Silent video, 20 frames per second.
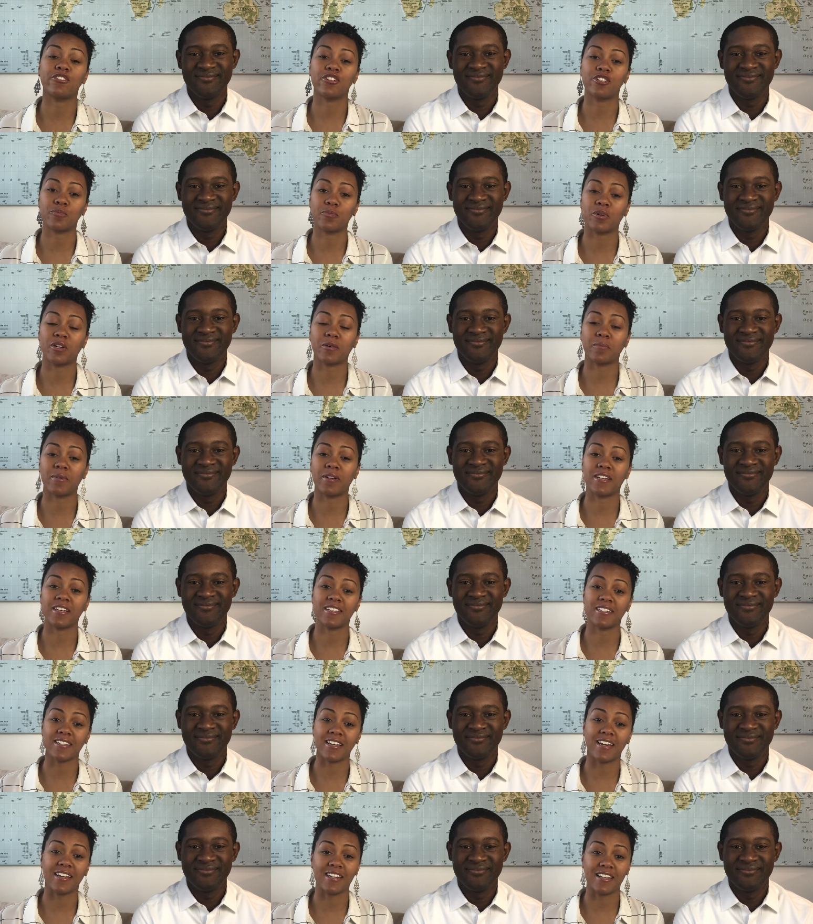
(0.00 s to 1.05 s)
Speaker 1: just putting money
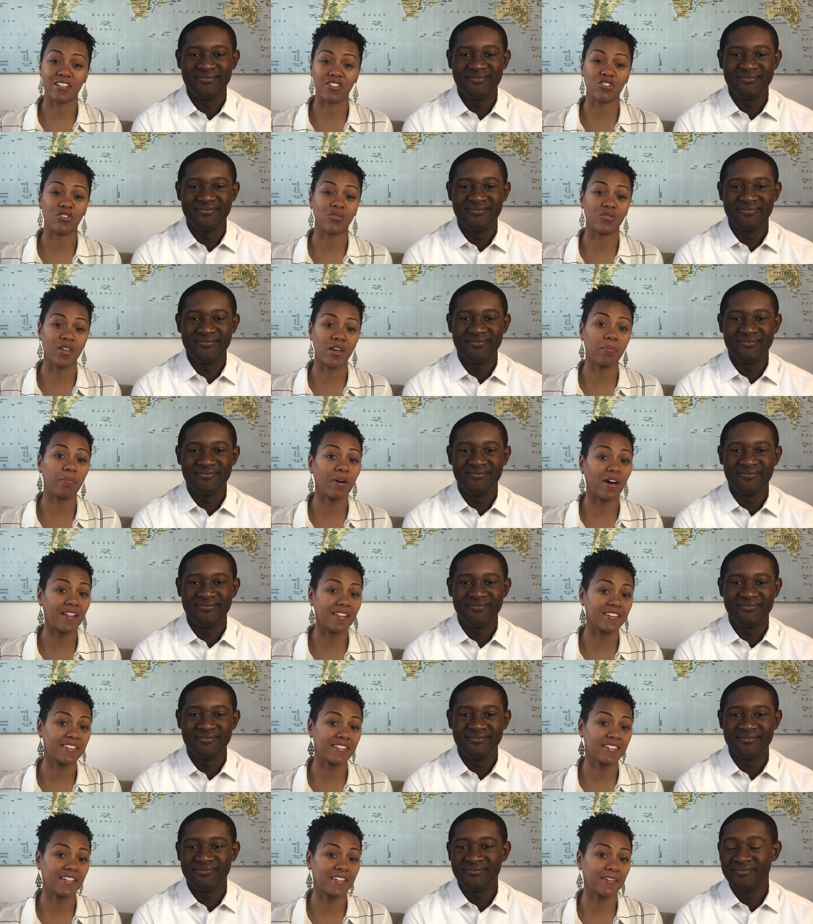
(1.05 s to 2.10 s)
aside into that
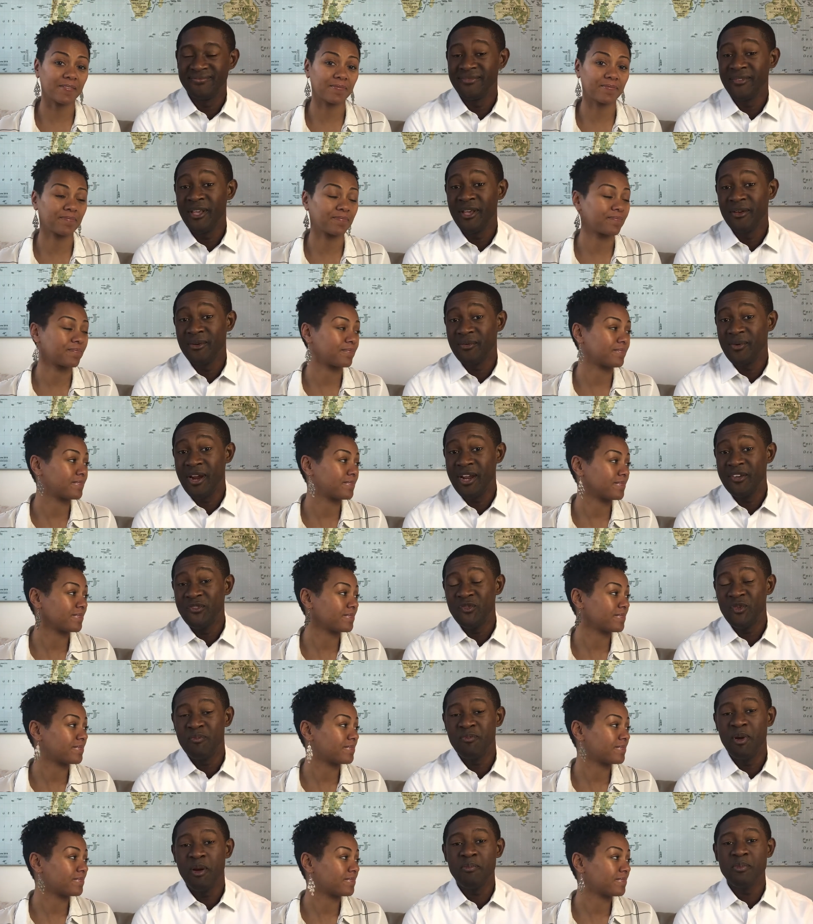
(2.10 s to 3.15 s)
policy.
Speaker 2: Right.
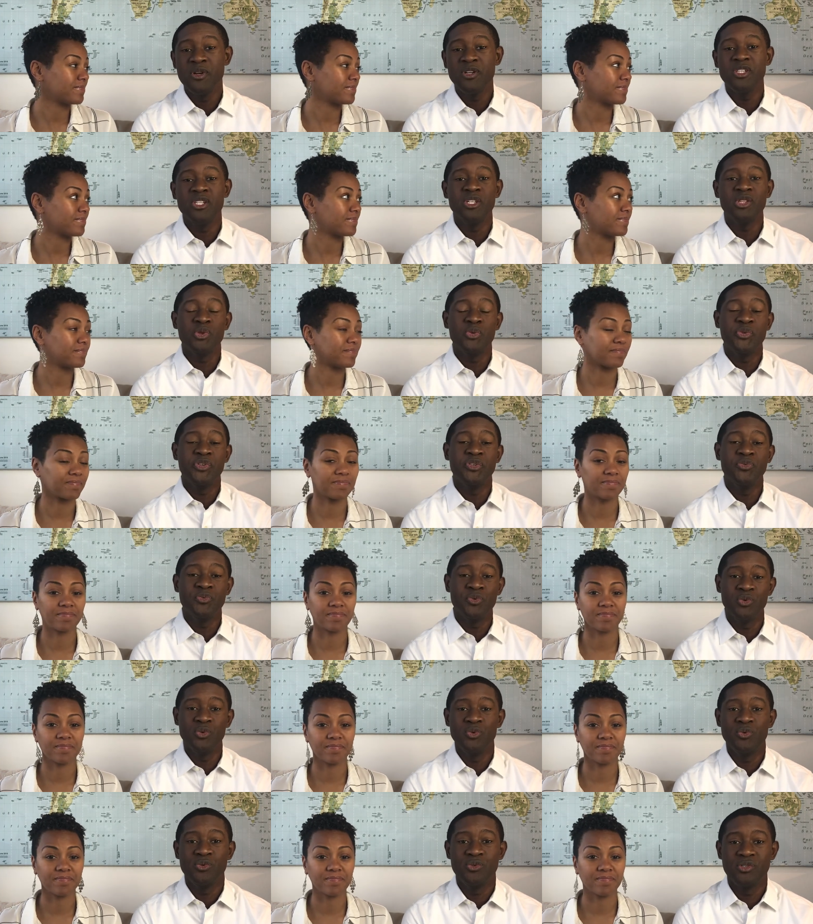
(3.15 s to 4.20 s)
Remember the three
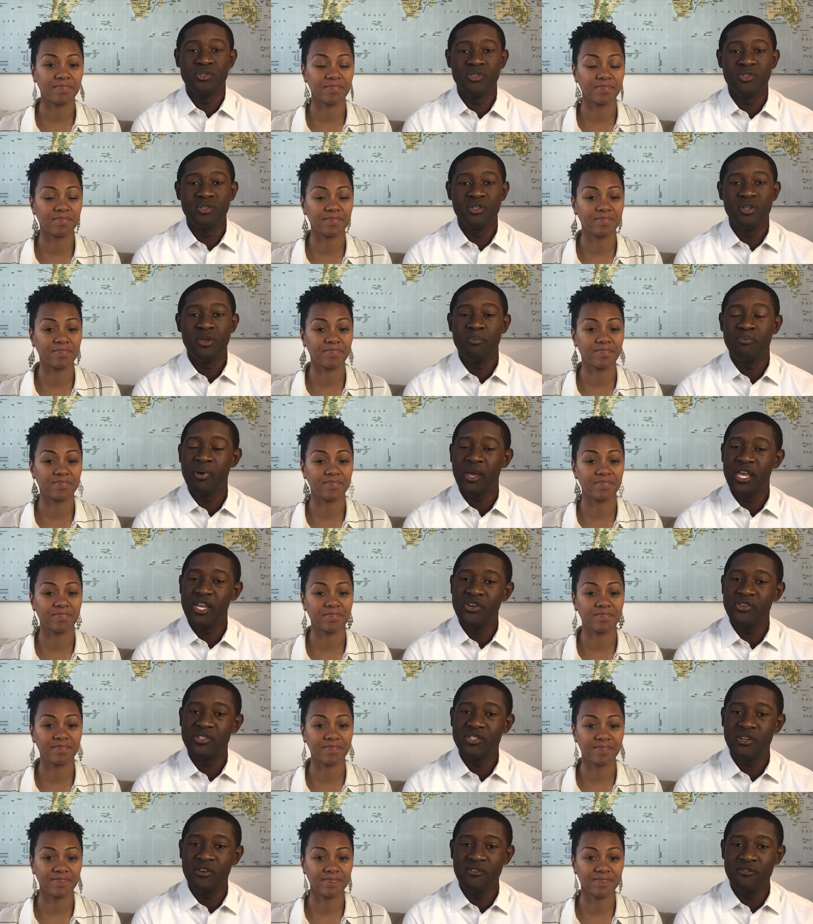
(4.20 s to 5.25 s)
rules. Pay
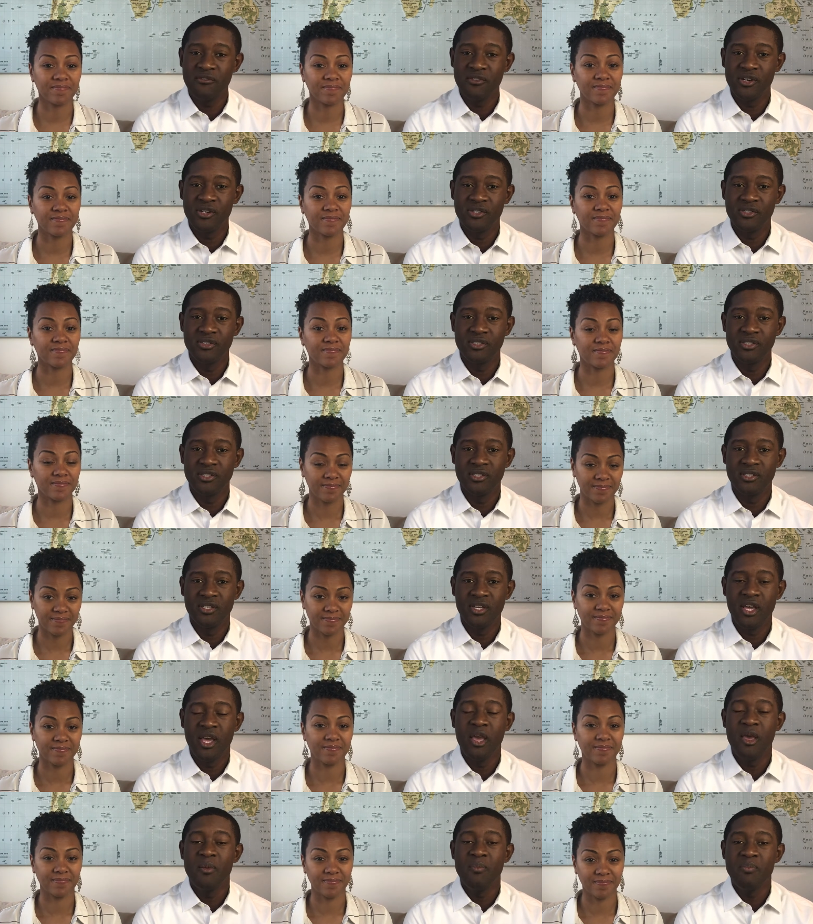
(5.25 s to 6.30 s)
yourself first,
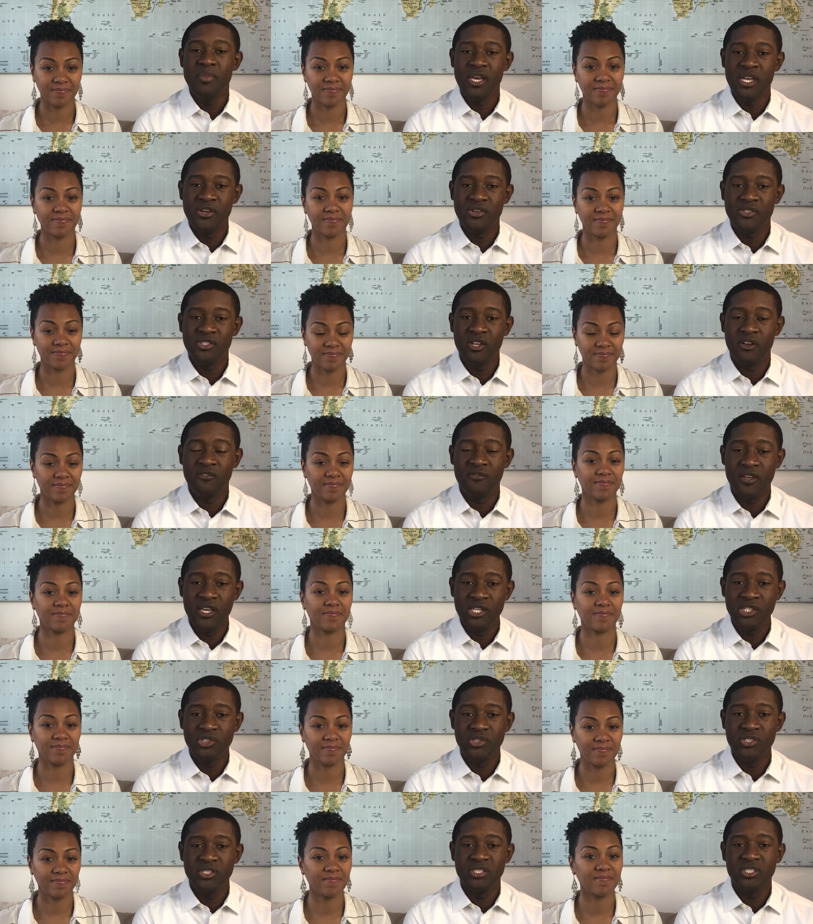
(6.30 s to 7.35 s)
pay yourself
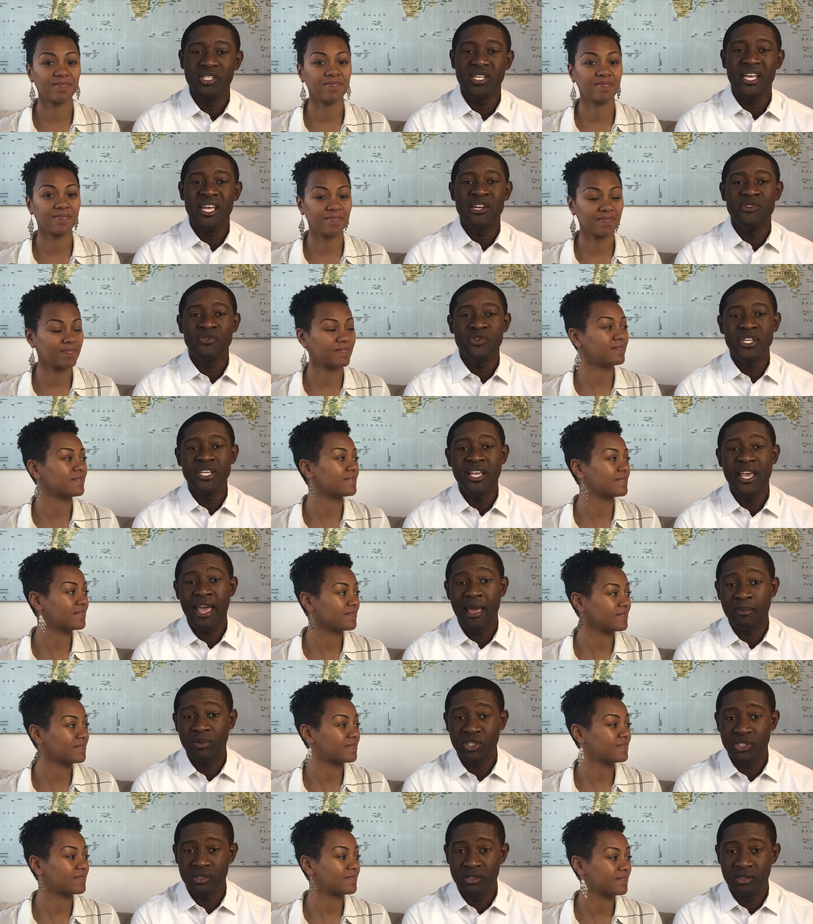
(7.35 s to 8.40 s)
interest, and
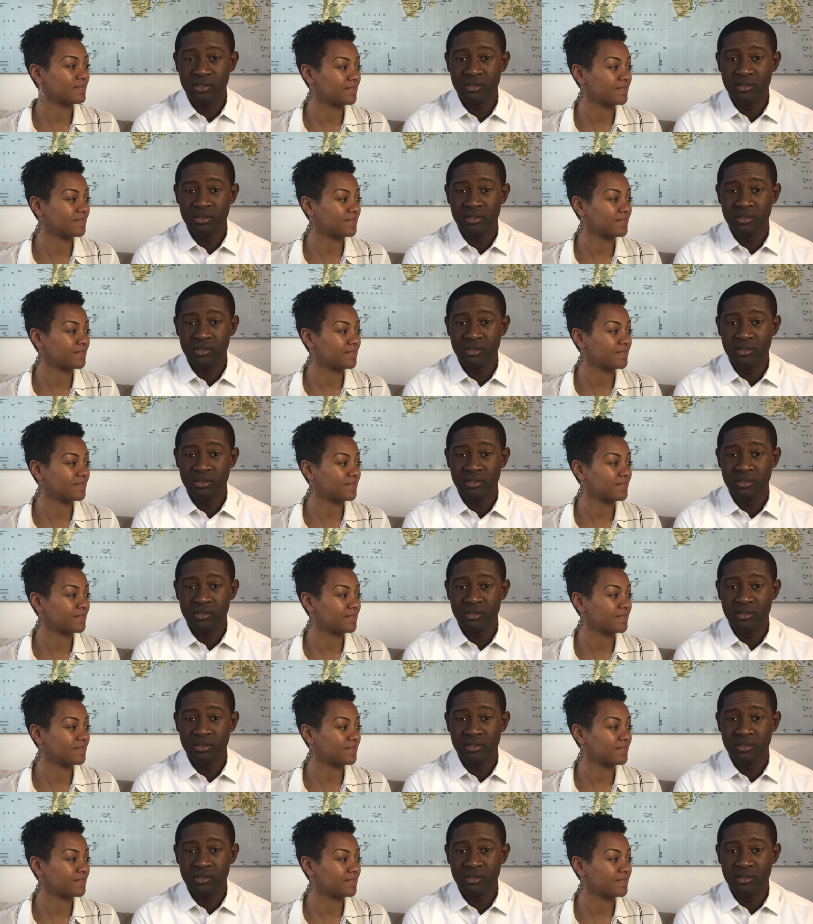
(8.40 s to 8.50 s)
recapture.